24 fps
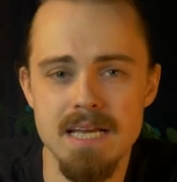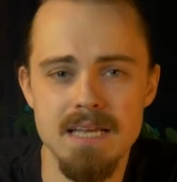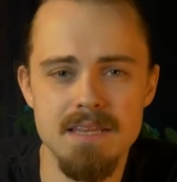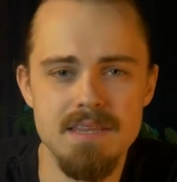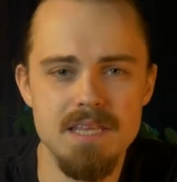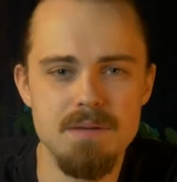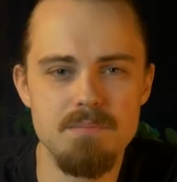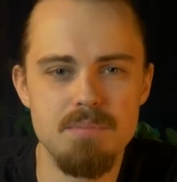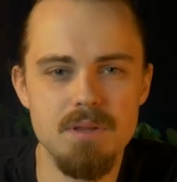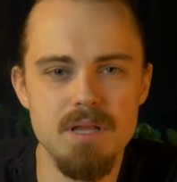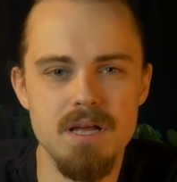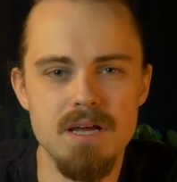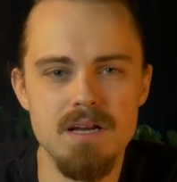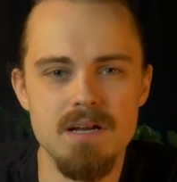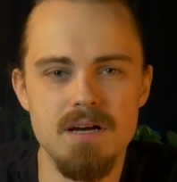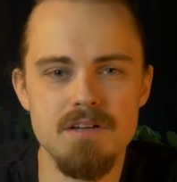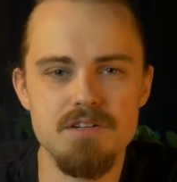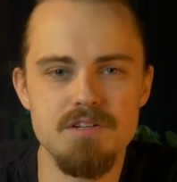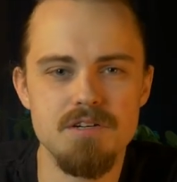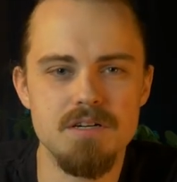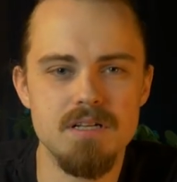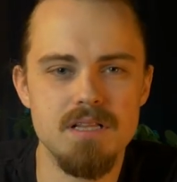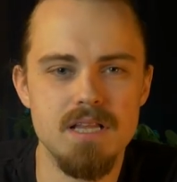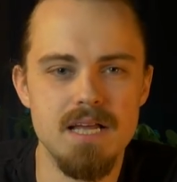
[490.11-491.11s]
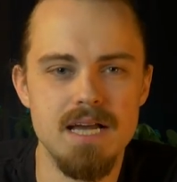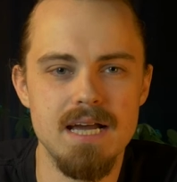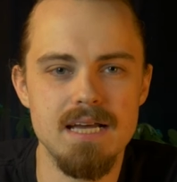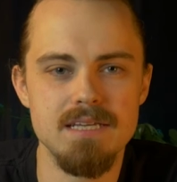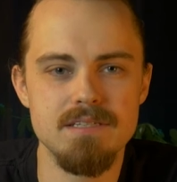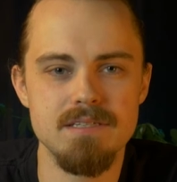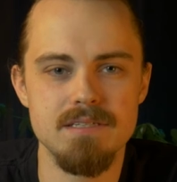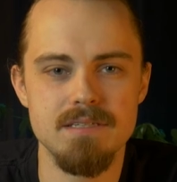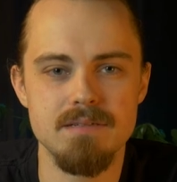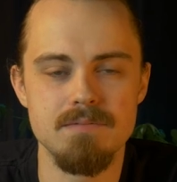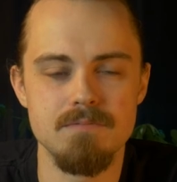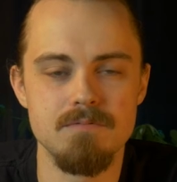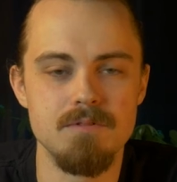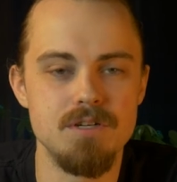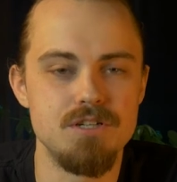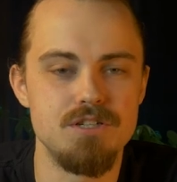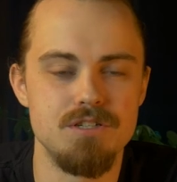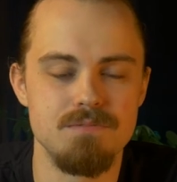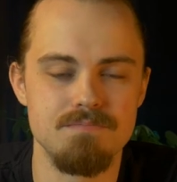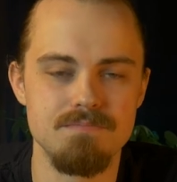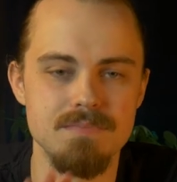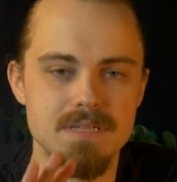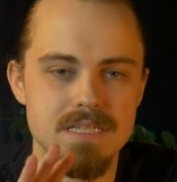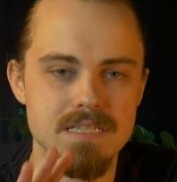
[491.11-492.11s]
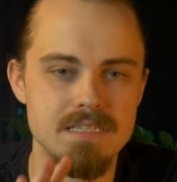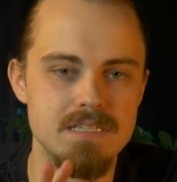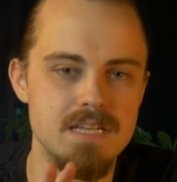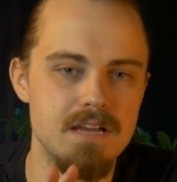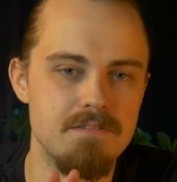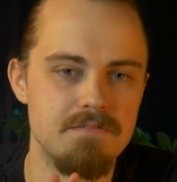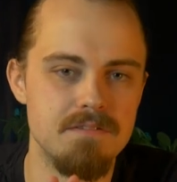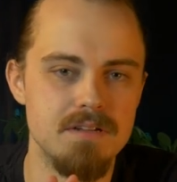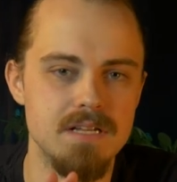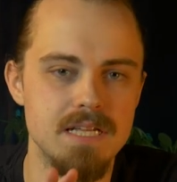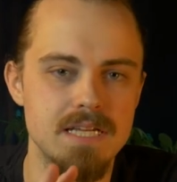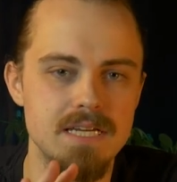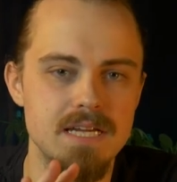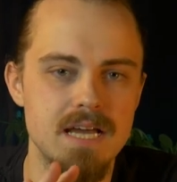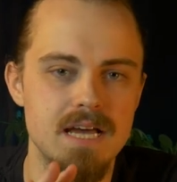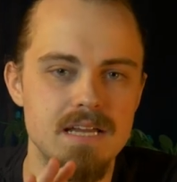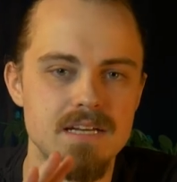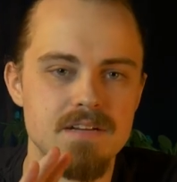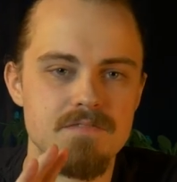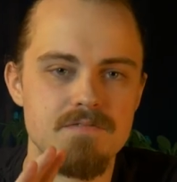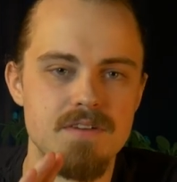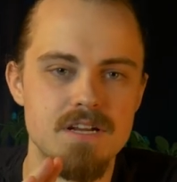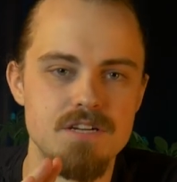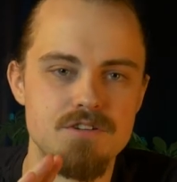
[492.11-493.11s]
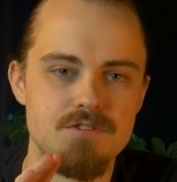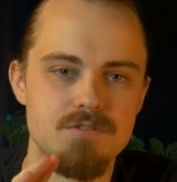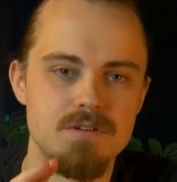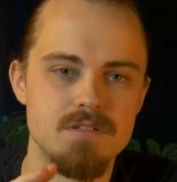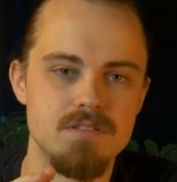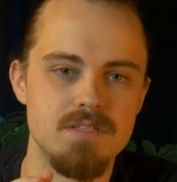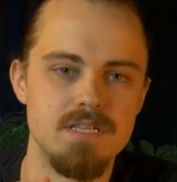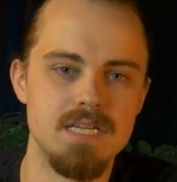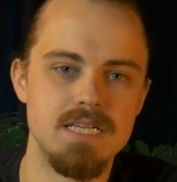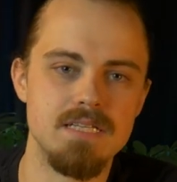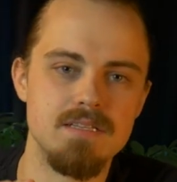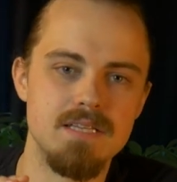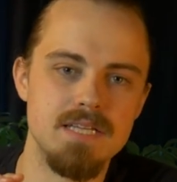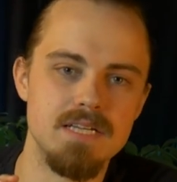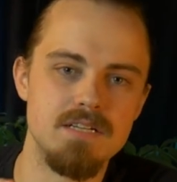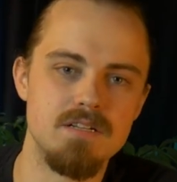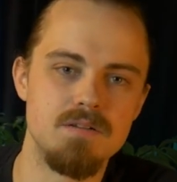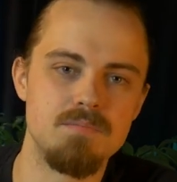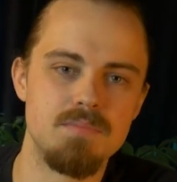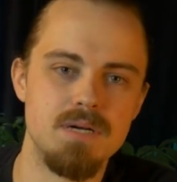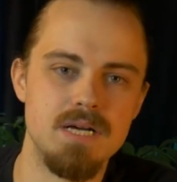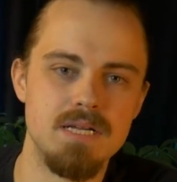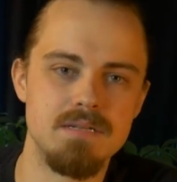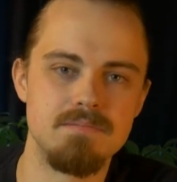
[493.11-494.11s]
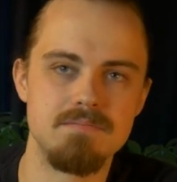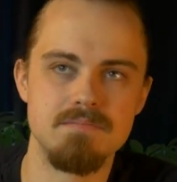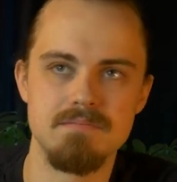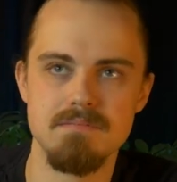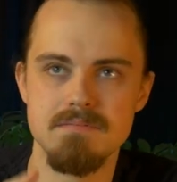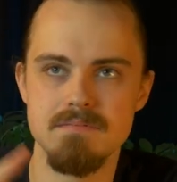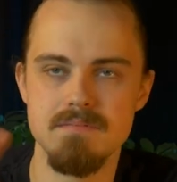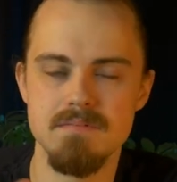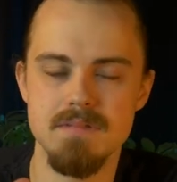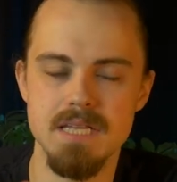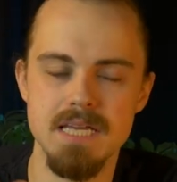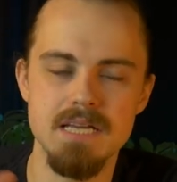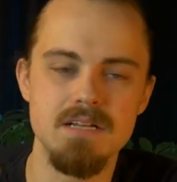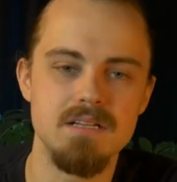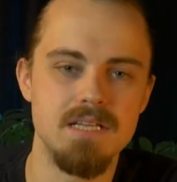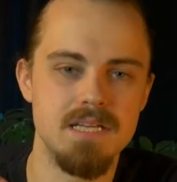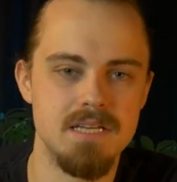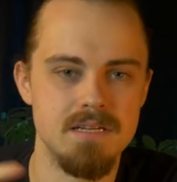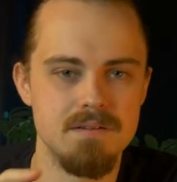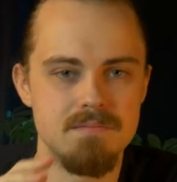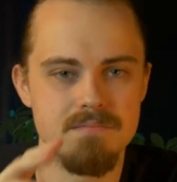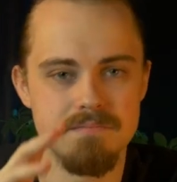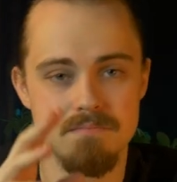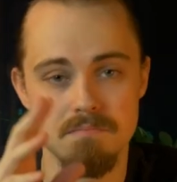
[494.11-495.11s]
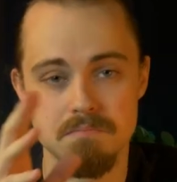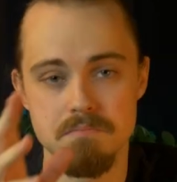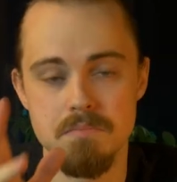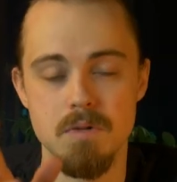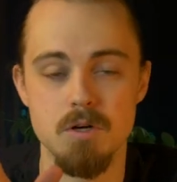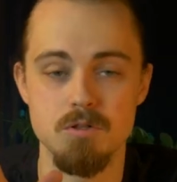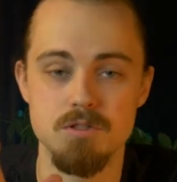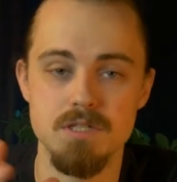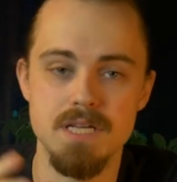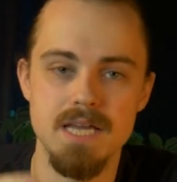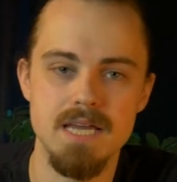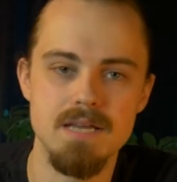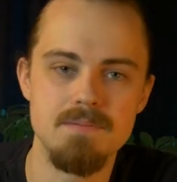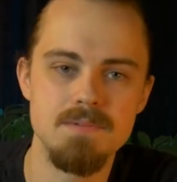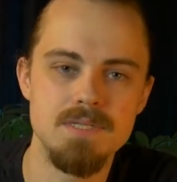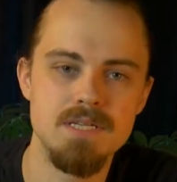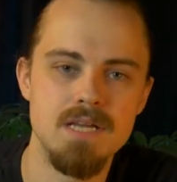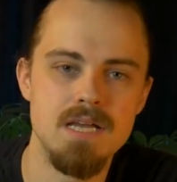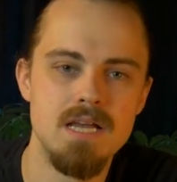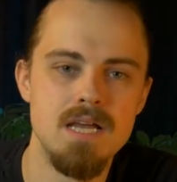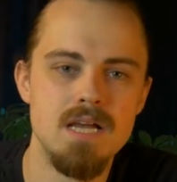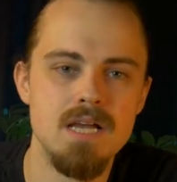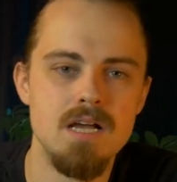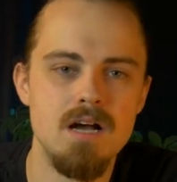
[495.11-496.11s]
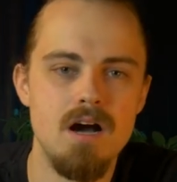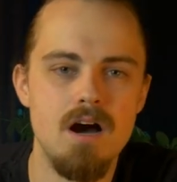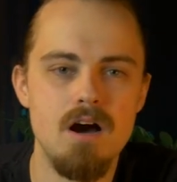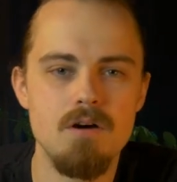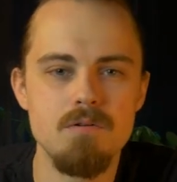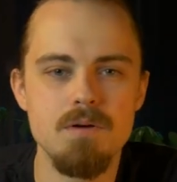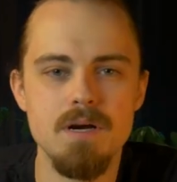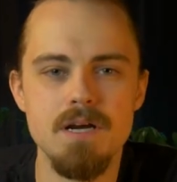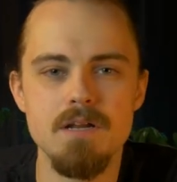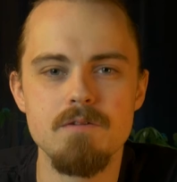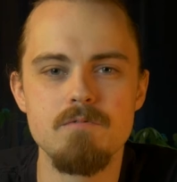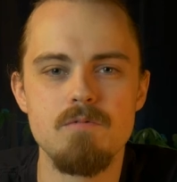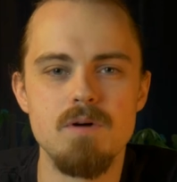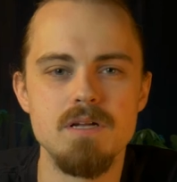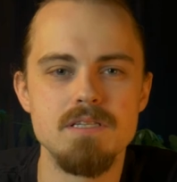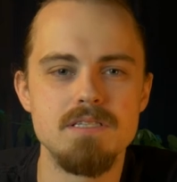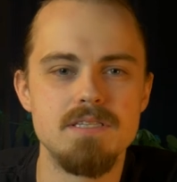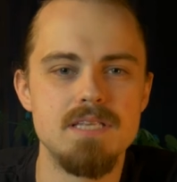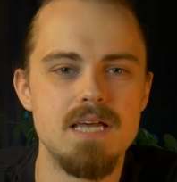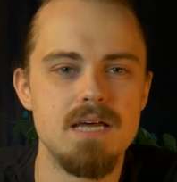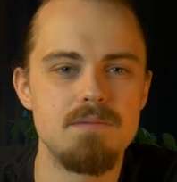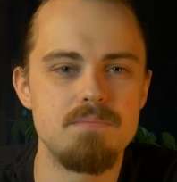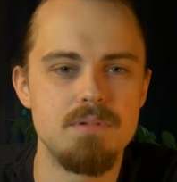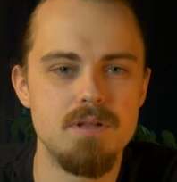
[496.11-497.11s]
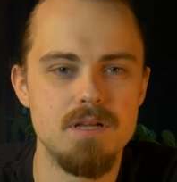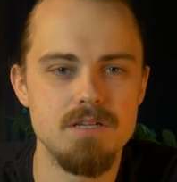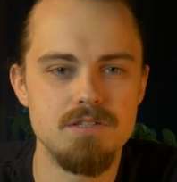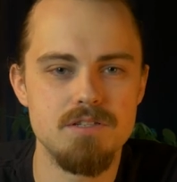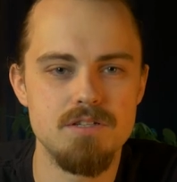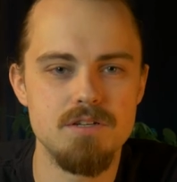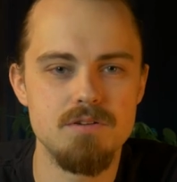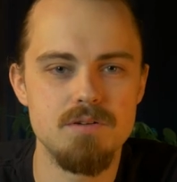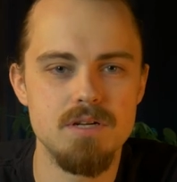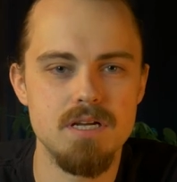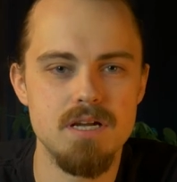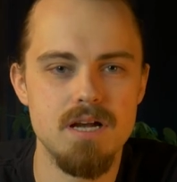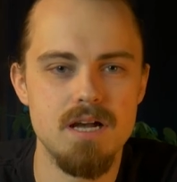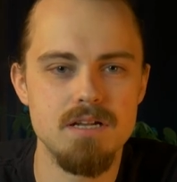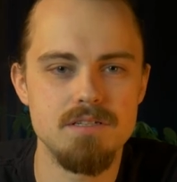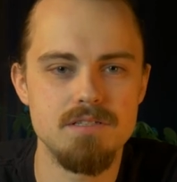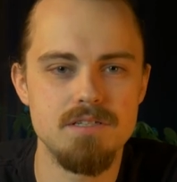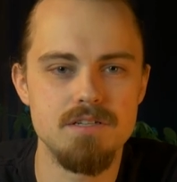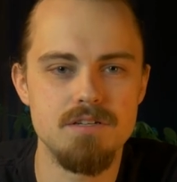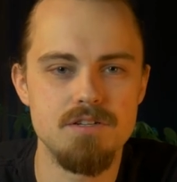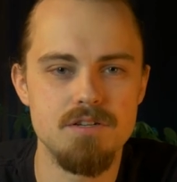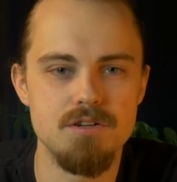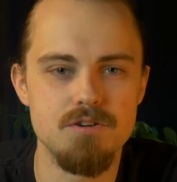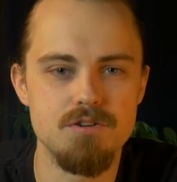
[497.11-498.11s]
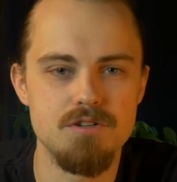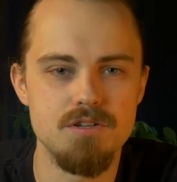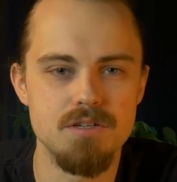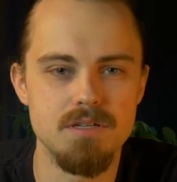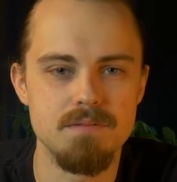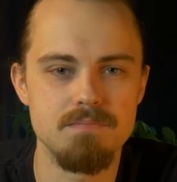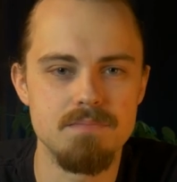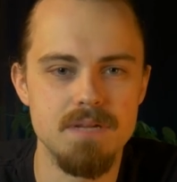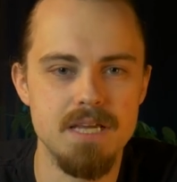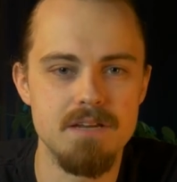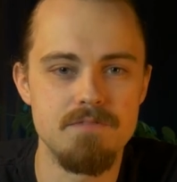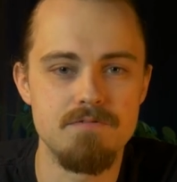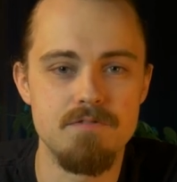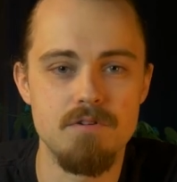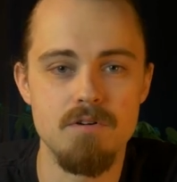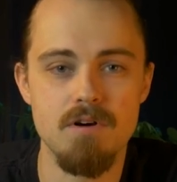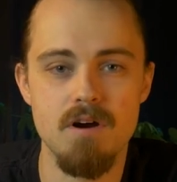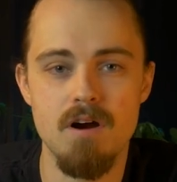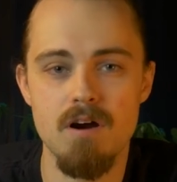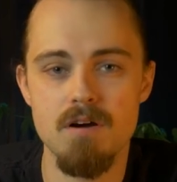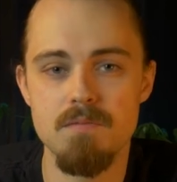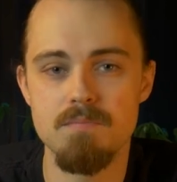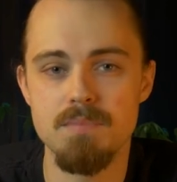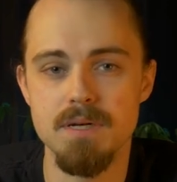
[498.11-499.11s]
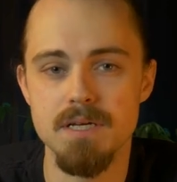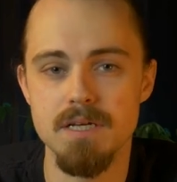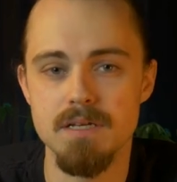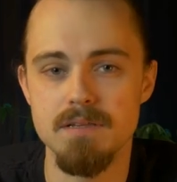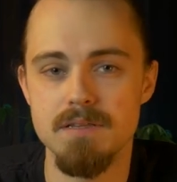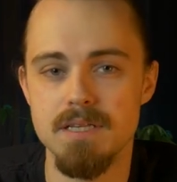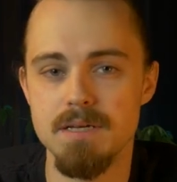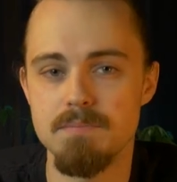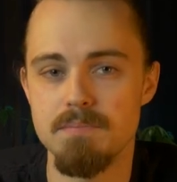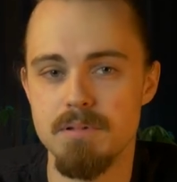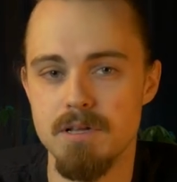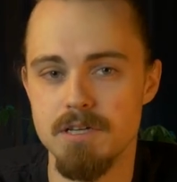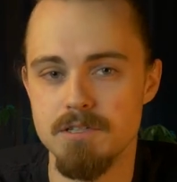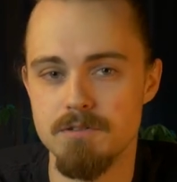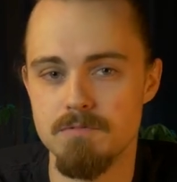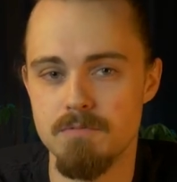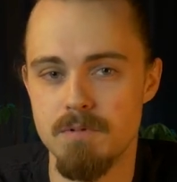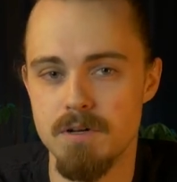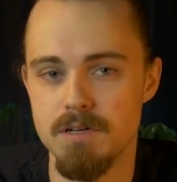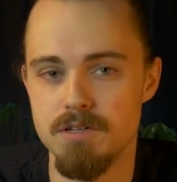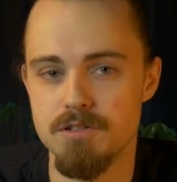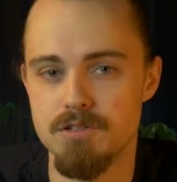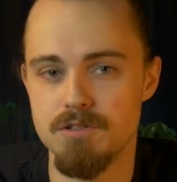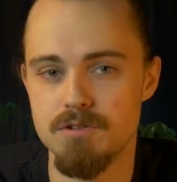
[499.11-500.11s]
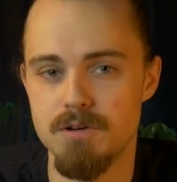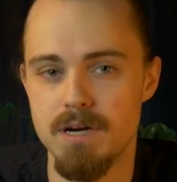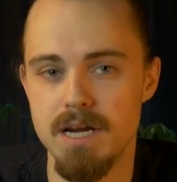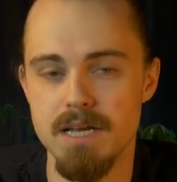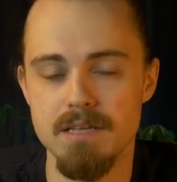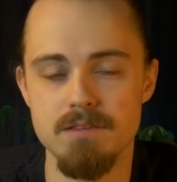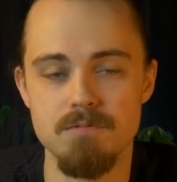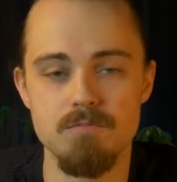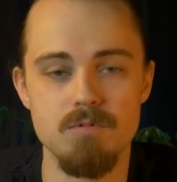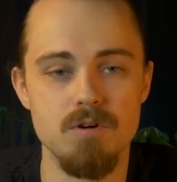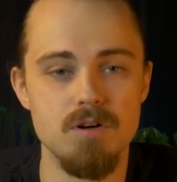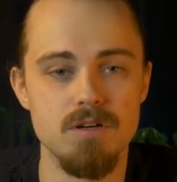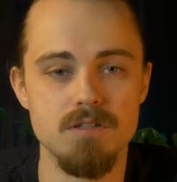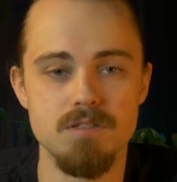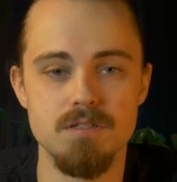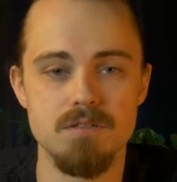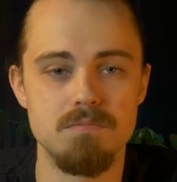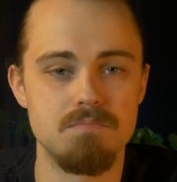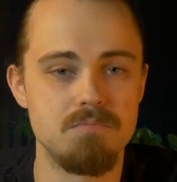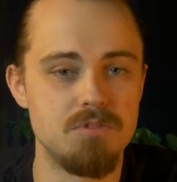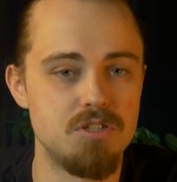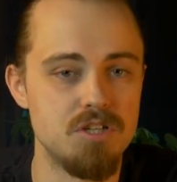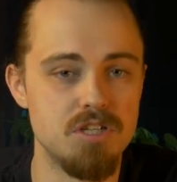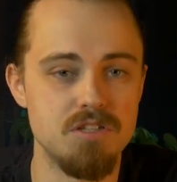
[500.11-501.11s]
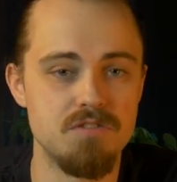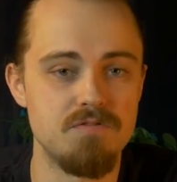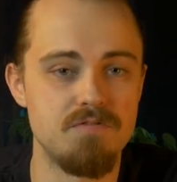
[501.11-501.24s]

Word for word: The Blood Hunter class, which is definitely not Adventurers League legal, but legal in most games, already wants that plus 2 to Constitution, and for our build, the plus 1 to Strength works just